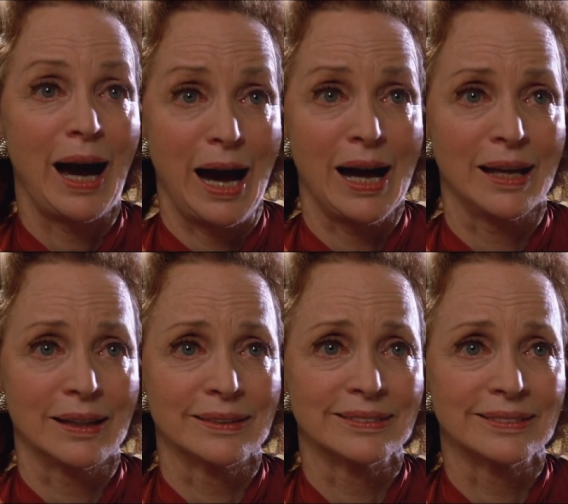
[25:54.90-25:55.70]
I,
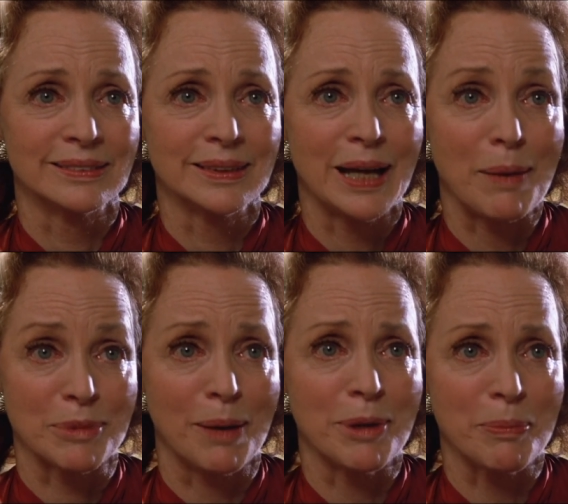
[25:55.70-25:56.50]
I'm
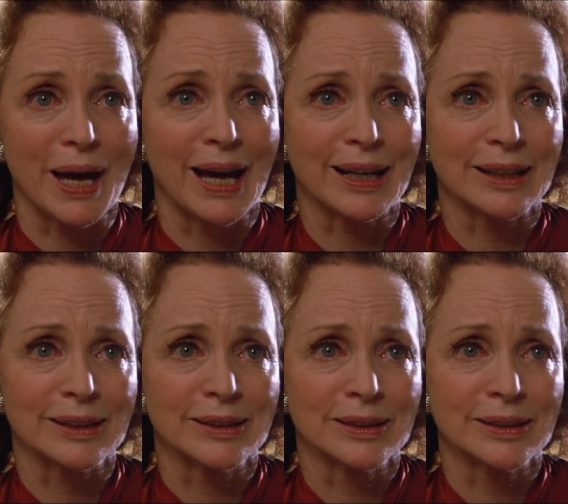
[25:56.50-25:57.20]
coming back.